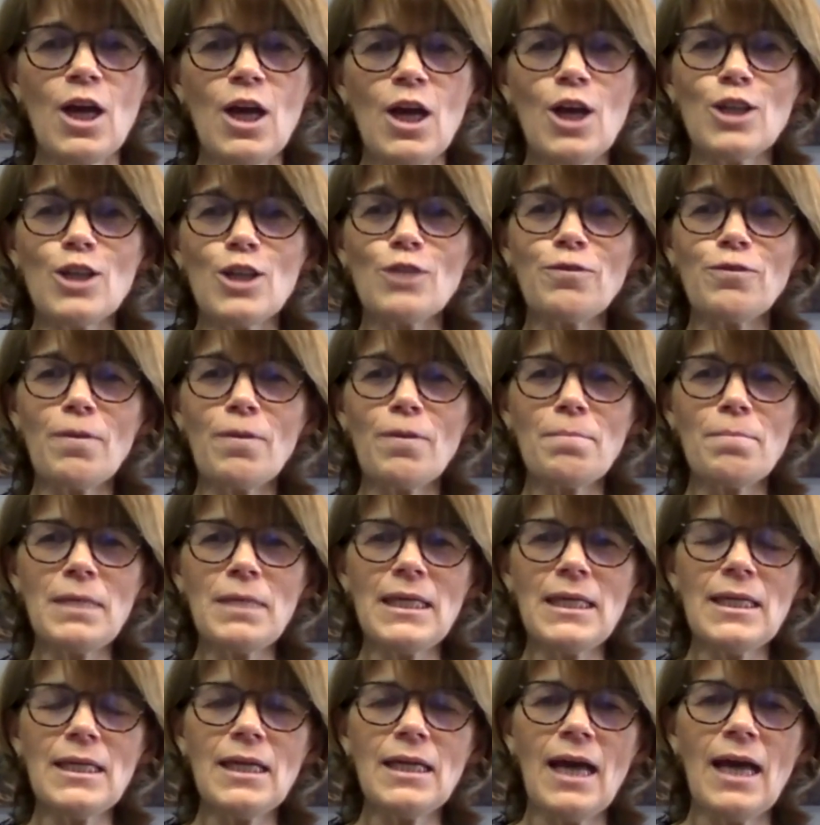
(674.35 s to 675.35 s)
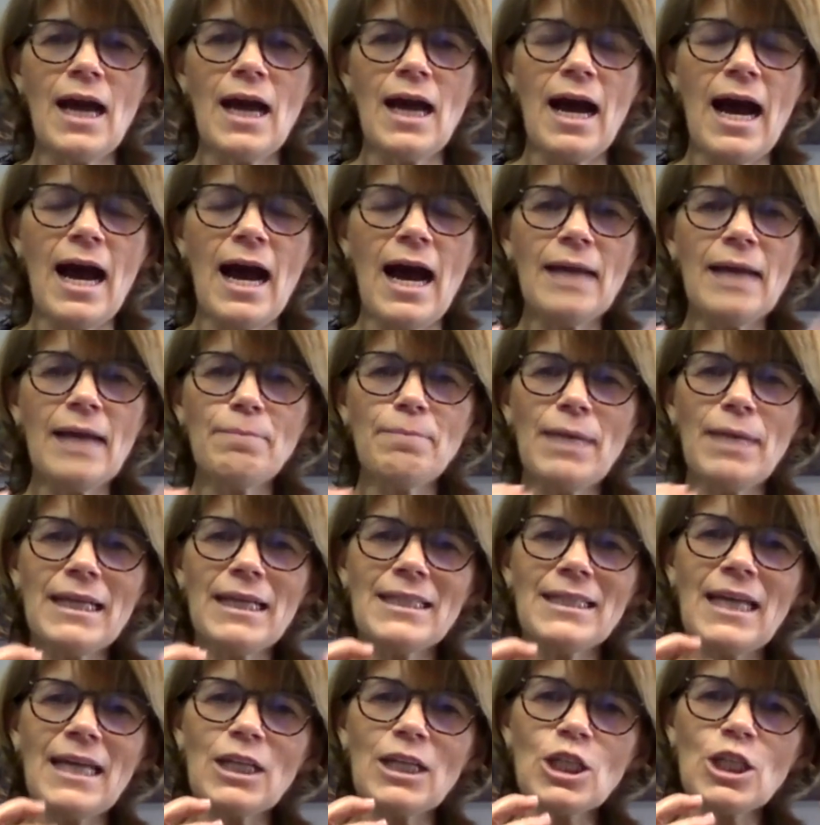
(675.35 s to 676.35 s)
So for me, I made
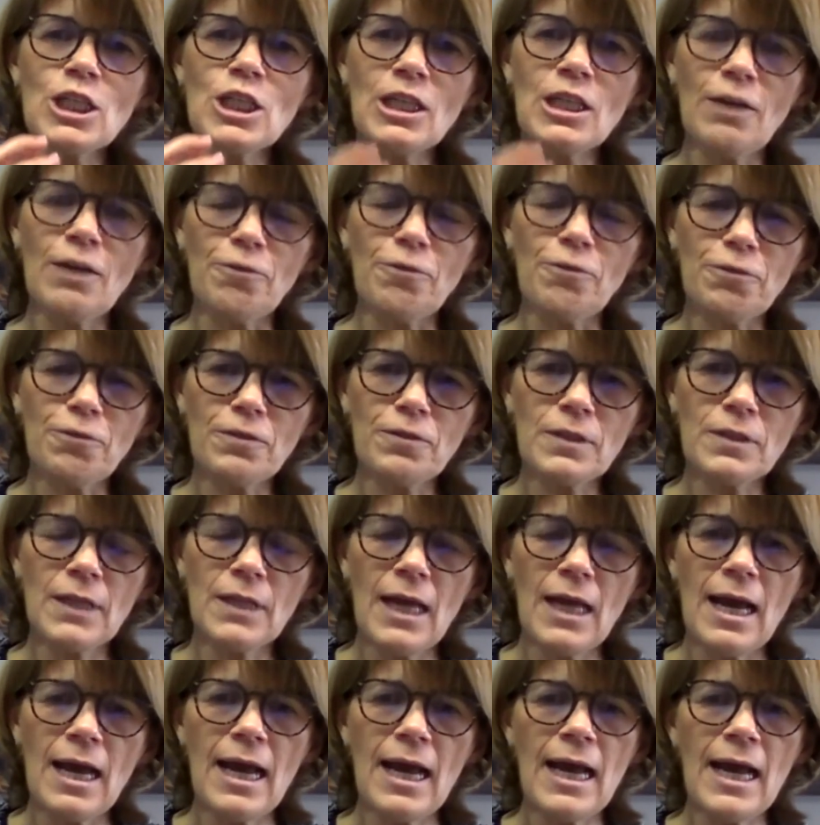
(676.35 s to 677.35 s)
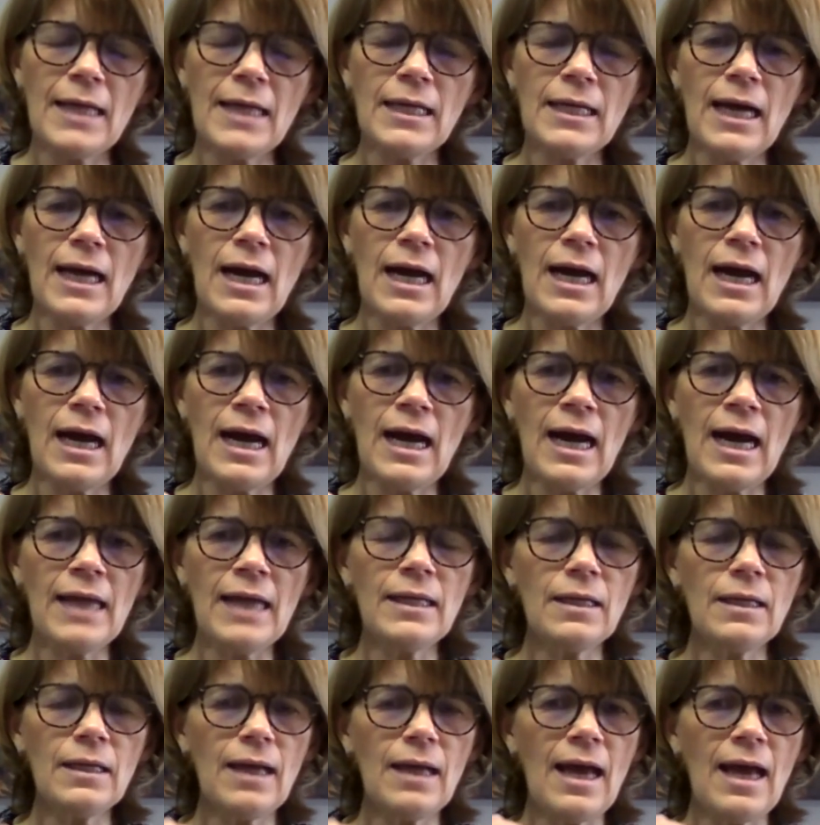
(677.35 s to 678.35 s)
that shift, and
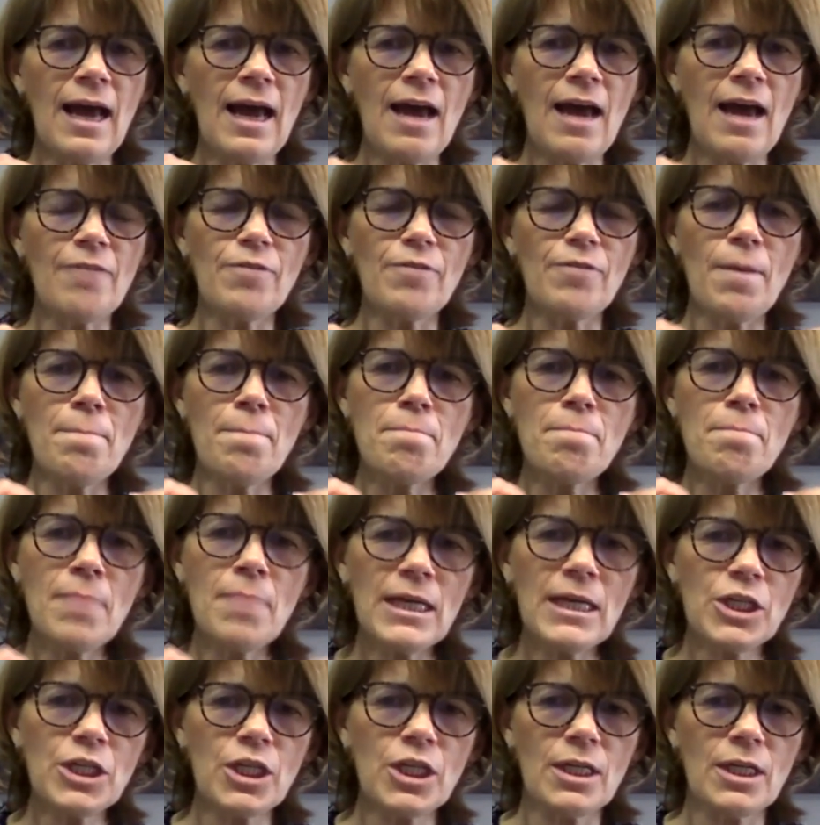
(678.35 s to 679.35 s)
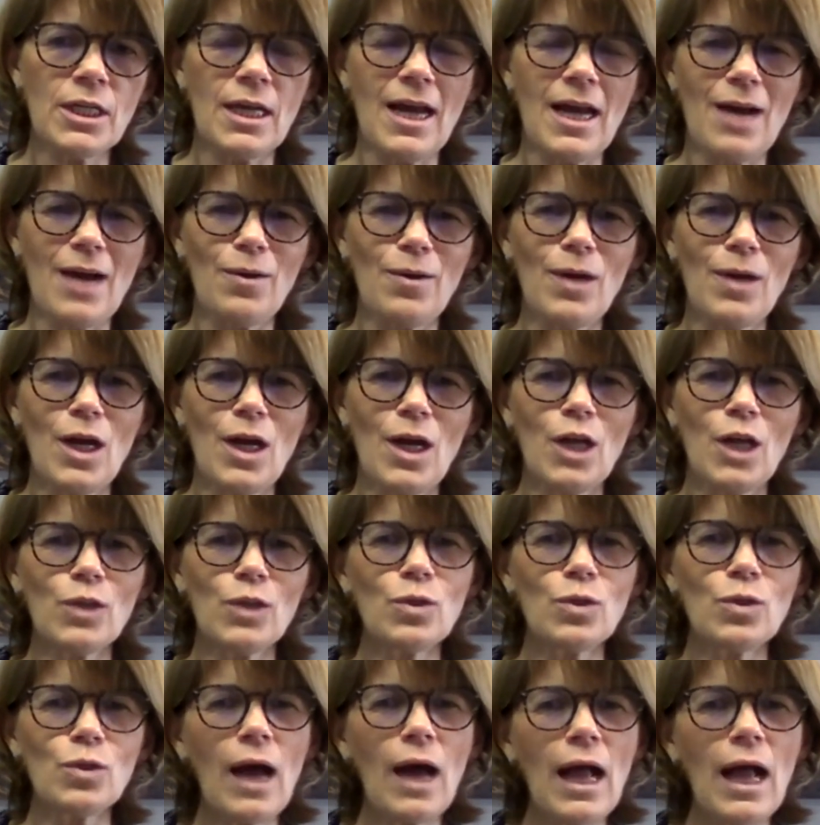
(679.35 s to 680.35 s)
I have a mission now
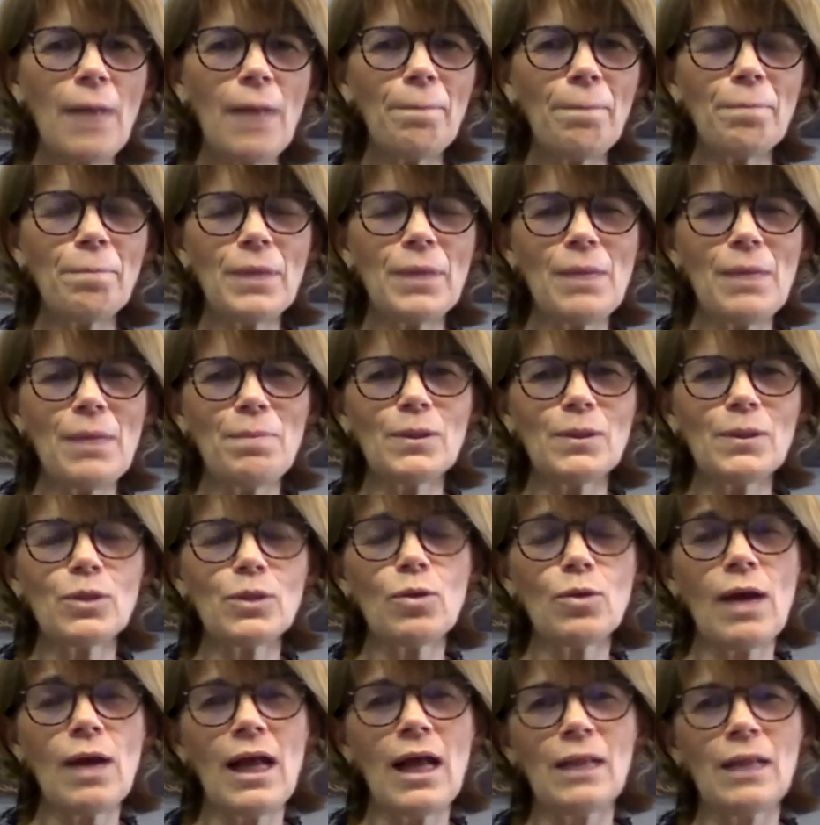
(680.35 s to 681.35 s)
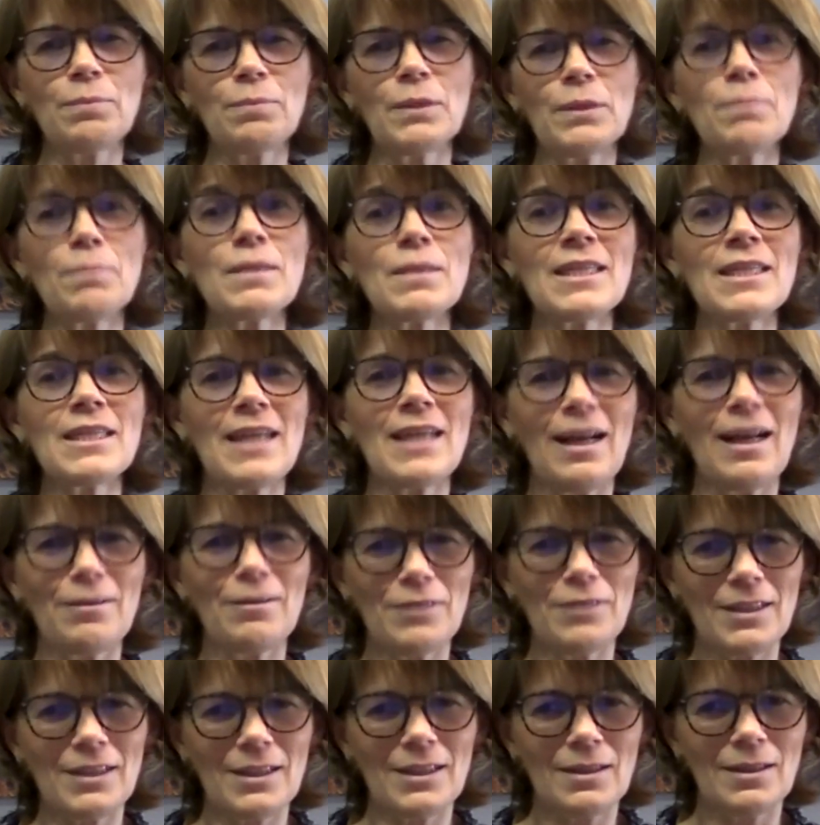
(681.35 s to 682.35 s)
to help people to help
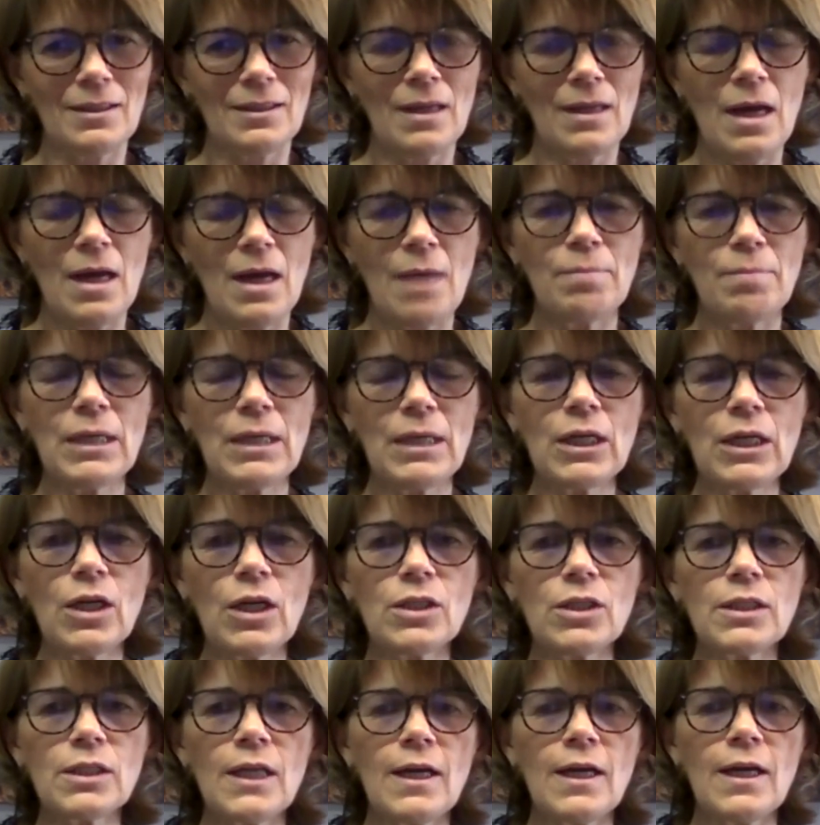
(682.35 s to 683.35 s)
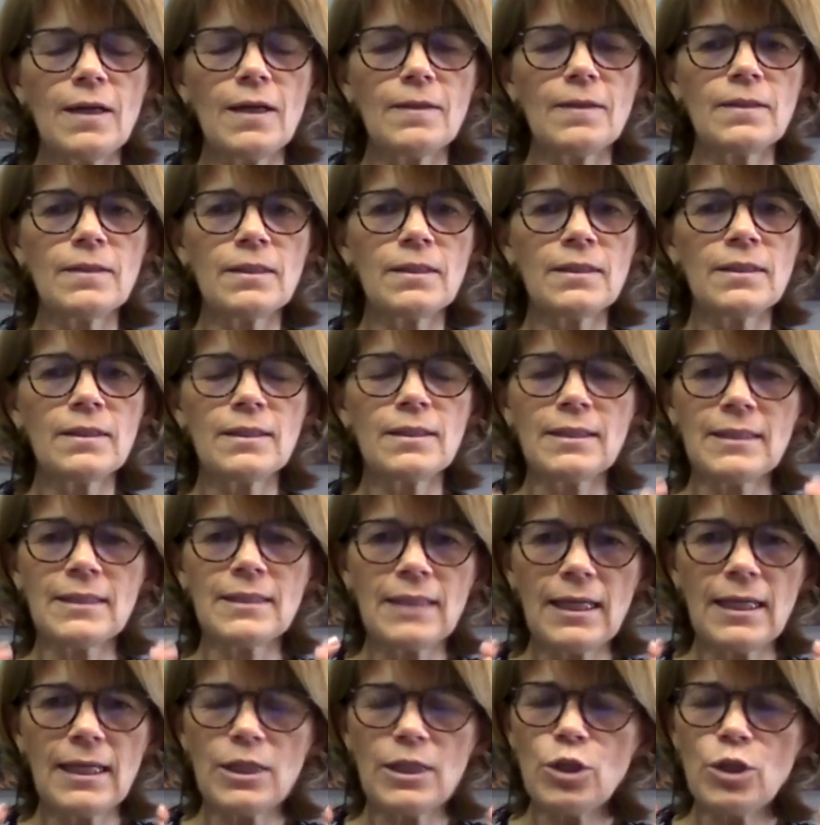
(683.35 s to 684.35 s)
themselves, because
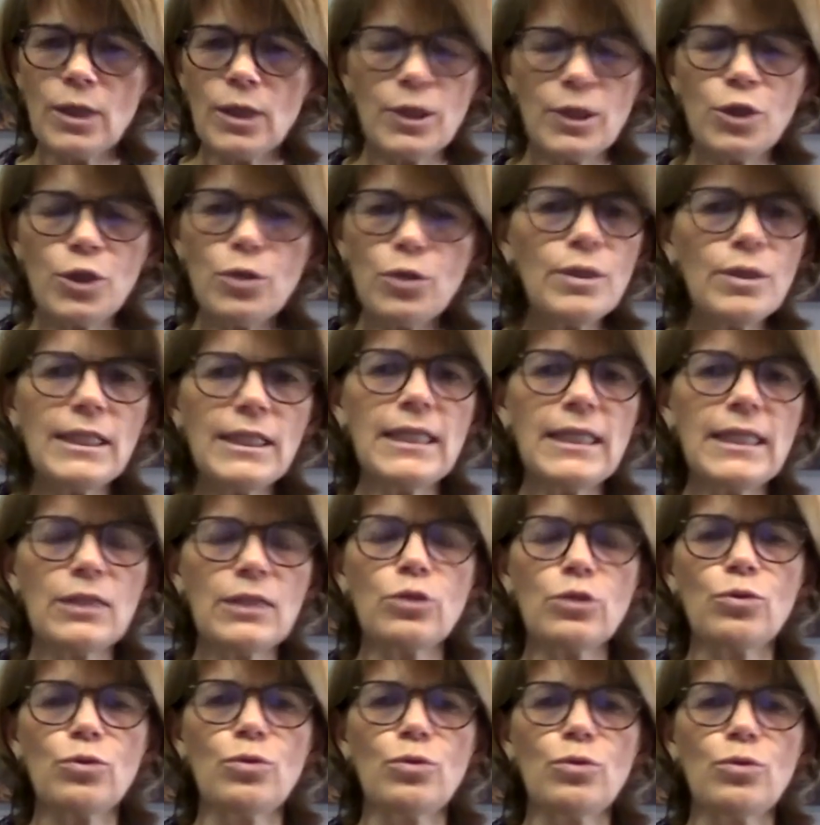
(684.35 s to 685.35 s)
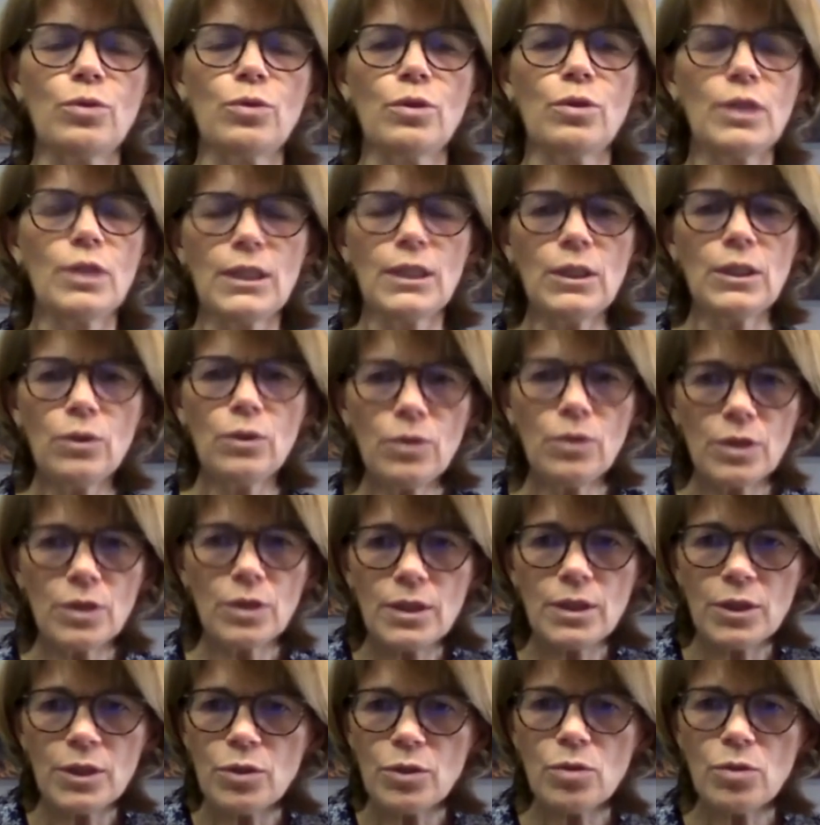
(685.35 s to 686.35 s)
you need to
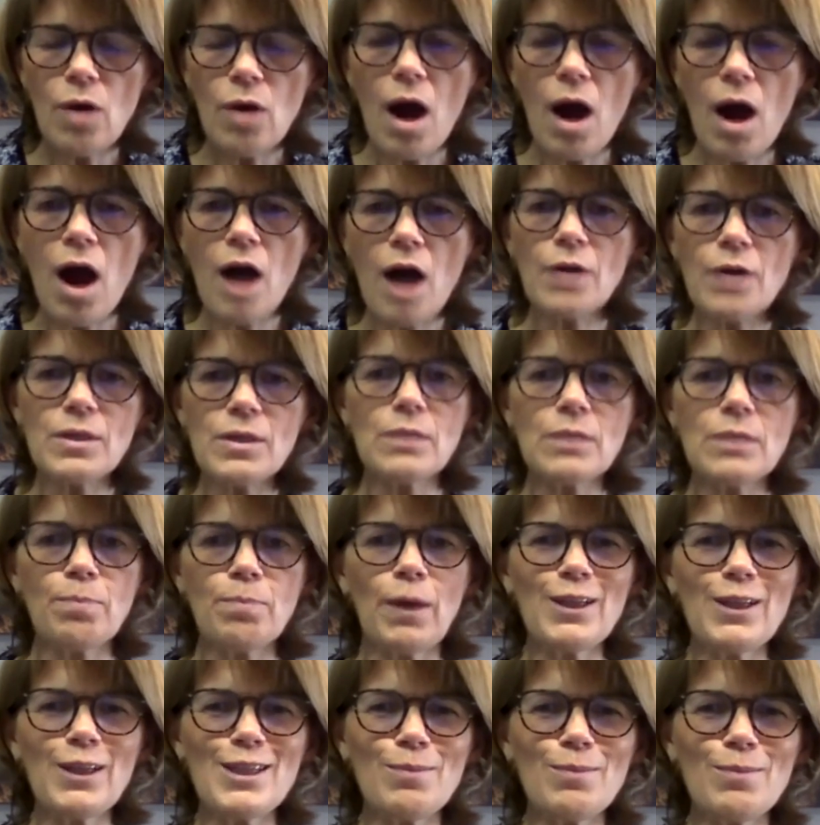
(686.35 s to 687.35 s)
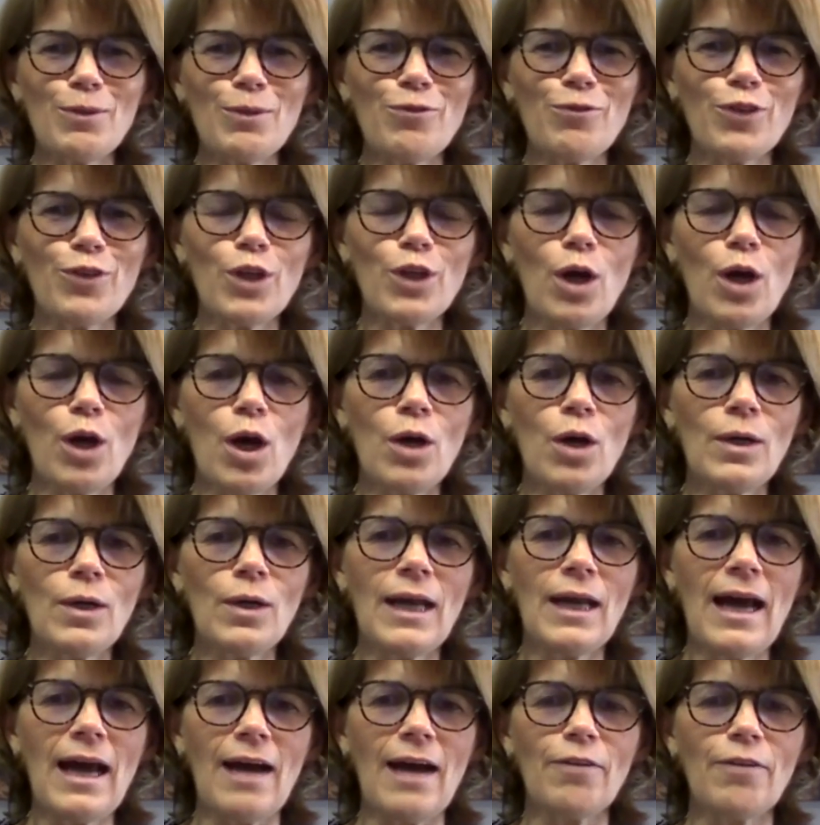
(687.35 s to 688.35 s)
you are responsible for your own
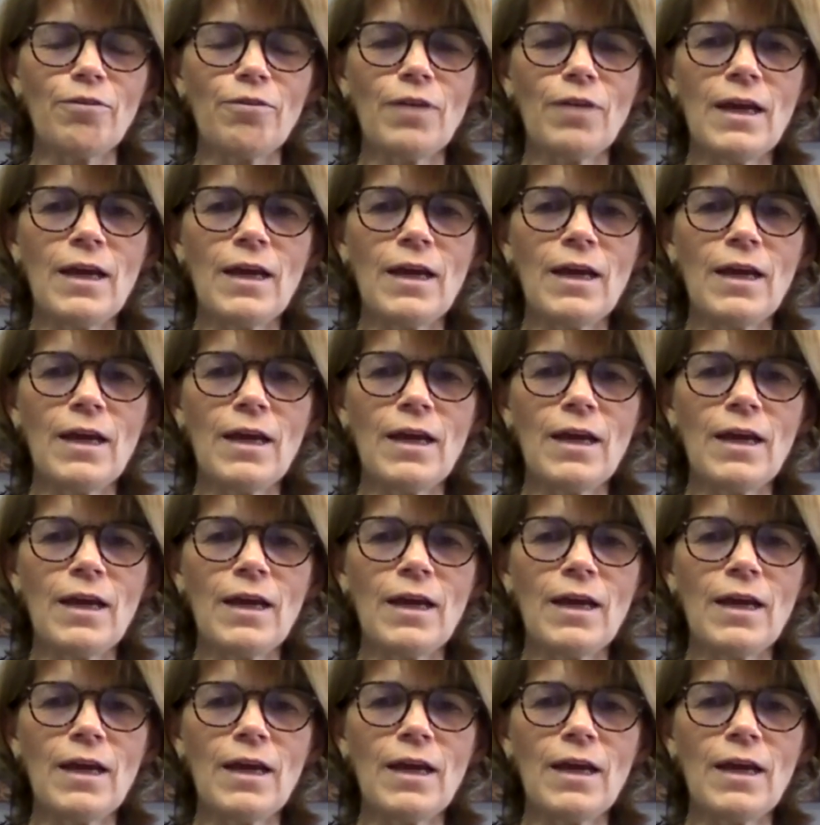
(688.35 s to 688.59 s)
life.